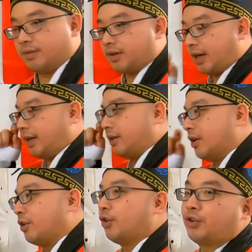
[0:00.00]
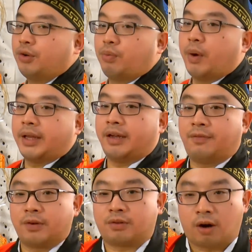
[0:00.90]
okay? You do wedding
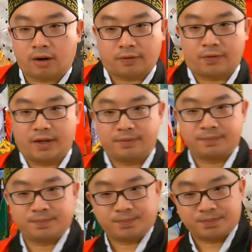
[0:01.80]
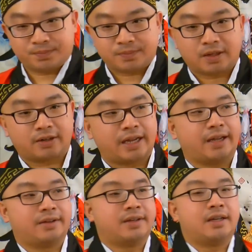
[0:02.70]
photography,
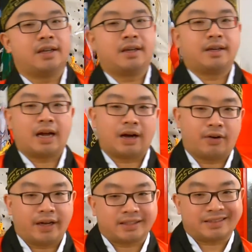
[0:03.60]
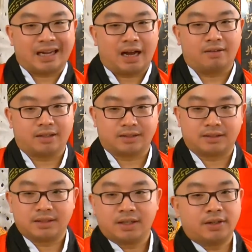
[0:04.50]
okay? Now, as a
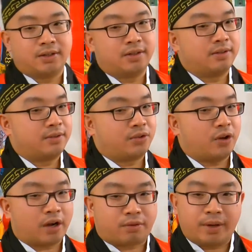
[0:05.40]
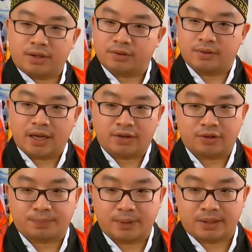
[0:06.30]
Taoist, you agree to
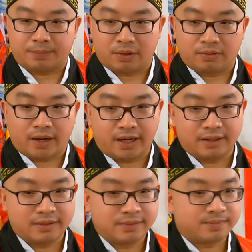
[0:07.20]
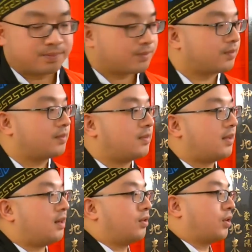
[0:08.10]
nature's principle, right?
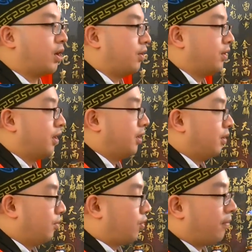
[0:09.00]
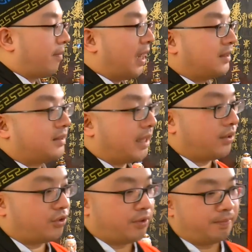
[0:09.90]
So, your
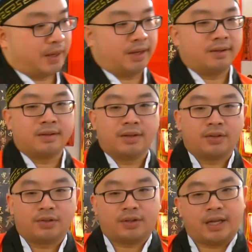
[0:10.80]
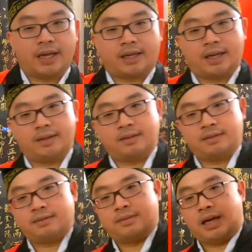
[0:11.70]
mindset should be, you take in
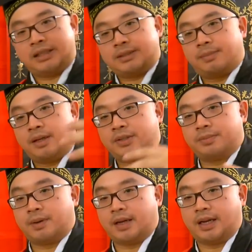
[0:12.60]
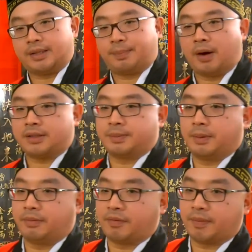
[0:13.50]
as much money as
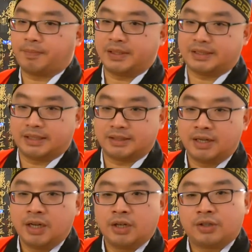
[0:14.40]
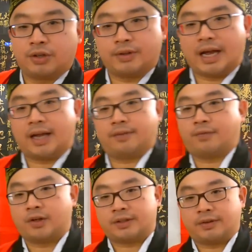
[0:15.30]
possible with your business. So that,
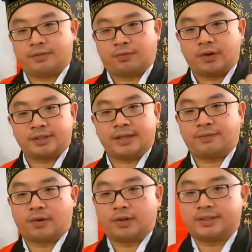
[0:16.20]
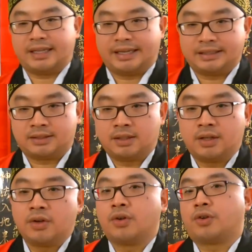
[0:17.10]
first thing first is,
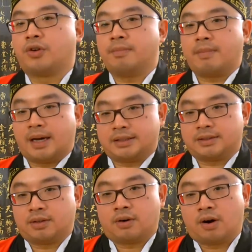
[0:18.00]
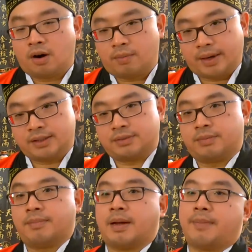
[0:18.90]
you must always
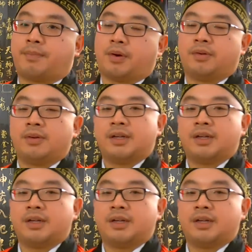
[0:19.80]
remember